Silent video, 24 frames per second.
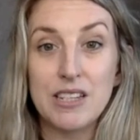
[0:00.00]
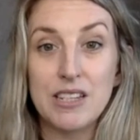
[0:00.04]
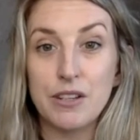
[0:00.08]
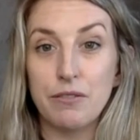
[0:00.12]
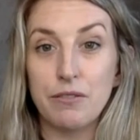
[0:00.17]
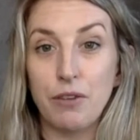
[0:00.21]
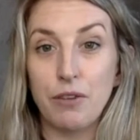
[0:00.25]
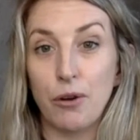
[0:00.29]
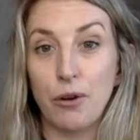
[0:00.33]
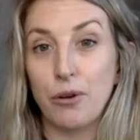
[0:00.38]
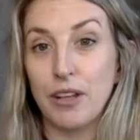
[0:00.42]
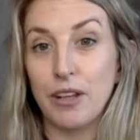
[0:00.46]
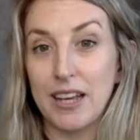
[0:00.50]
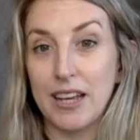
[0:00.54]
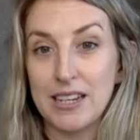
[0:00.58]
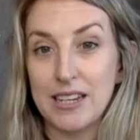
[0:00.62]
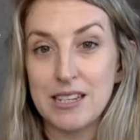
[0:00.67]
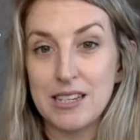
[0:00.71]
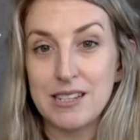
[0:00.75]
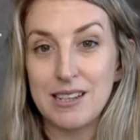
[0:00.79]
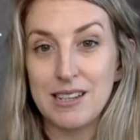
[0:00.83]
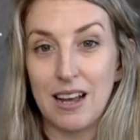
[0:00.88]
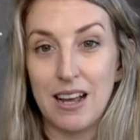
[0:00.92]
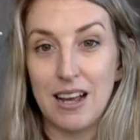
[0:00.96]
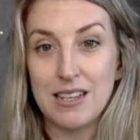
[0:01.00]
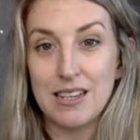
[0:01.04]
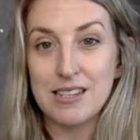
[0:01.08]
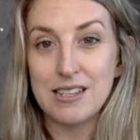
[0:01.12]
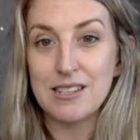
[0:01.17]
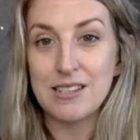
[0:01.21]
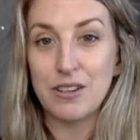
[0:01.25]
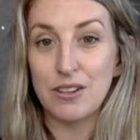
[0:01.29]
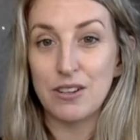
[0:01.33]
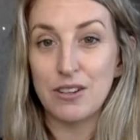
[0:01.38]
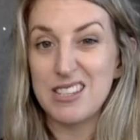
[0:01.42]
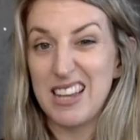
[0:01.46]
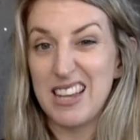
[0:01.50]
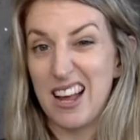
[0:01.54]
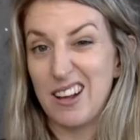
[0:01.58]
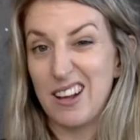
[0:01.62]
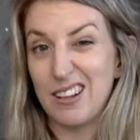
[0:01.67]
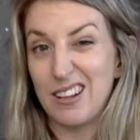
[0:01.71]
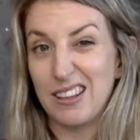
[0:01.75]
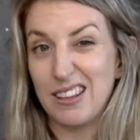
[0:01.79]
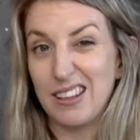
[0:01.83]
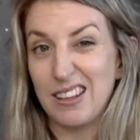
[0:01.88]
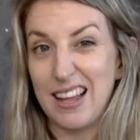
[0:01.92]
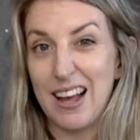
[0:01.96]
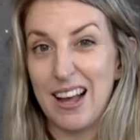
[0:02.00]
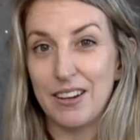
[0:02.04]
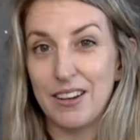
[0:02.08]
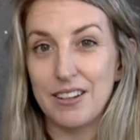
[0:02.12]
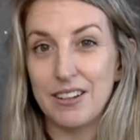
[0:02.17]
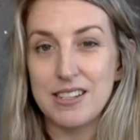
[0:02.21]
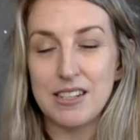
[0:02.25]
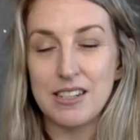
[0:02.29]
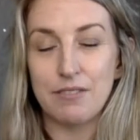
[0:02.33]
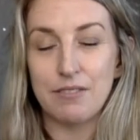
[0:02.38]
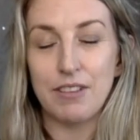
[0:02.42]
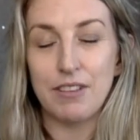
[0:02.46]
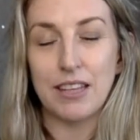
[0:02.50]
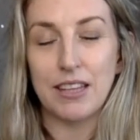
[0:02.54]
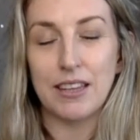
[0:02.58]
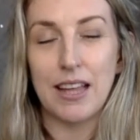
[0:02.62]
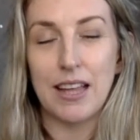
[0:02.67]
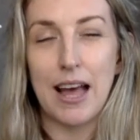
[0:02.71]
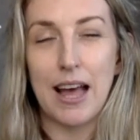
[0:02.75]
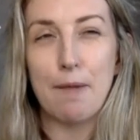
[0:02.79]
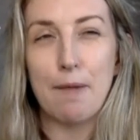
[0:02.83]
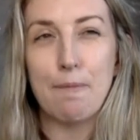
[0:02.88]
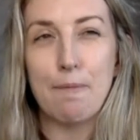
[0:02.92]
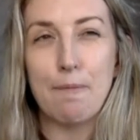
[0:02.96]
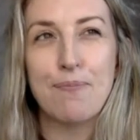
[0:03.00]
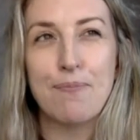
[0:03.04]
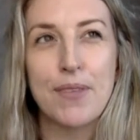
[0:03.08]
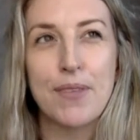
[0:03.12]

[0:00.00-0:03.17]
to vocal exercises on SoundCloud and stuff like that.